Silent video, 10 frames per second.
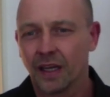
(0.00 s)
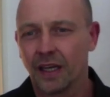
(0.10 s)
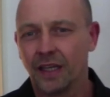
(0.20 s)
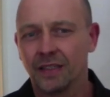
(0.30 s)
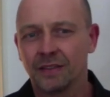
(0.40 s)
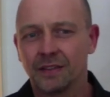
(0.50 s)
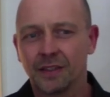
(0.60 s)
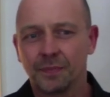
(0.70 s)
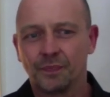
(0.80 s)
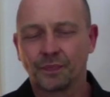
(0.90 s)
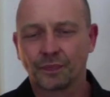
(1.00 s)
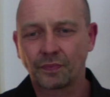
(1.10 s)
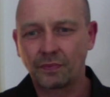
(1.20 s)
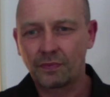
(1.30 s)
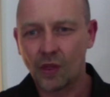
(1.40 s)
And
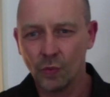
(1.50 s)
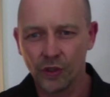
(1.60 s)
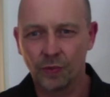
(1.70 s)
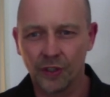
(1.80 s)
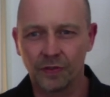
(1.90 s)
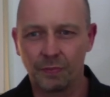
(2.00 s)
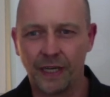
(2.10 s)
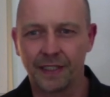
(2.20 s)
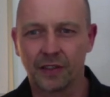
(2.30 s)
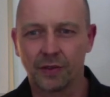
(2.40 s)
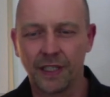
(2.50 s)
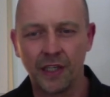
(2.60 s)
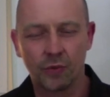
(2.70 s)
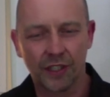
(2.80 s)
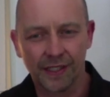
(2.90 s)
which was from
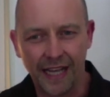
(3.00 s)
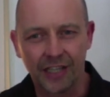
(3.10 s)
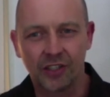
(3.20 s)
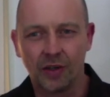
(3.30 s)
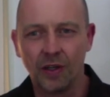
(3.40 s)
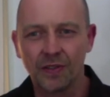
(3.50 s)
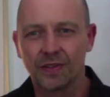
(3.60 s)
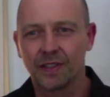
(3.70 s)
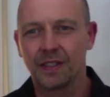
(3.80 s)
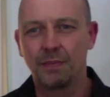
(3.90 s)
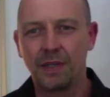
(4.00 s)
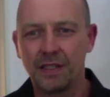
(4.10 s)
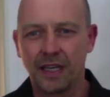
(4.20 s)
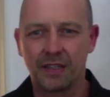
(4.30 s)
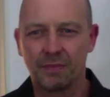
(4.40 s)
Buteyko, which is actually also the CP
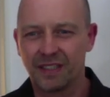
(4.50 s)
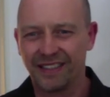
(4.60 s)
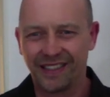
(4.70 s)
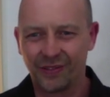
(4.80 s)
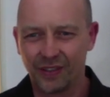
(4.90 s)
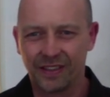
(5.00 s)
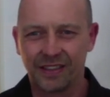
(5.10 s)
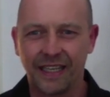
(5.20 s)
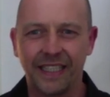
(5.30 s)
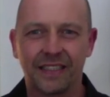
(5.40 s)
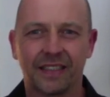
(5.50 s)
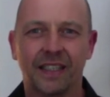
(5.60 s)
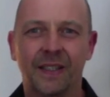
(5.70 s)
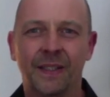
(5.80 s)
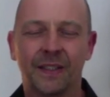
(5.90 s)
test, but like a slight
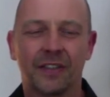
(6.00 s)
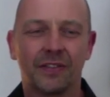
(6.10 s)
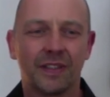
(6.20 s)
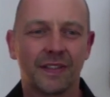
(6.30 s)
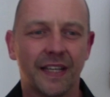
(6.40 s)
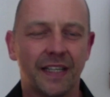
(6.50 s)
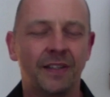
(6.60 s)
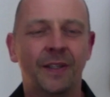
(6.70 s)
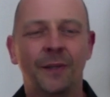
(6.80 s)
difference there.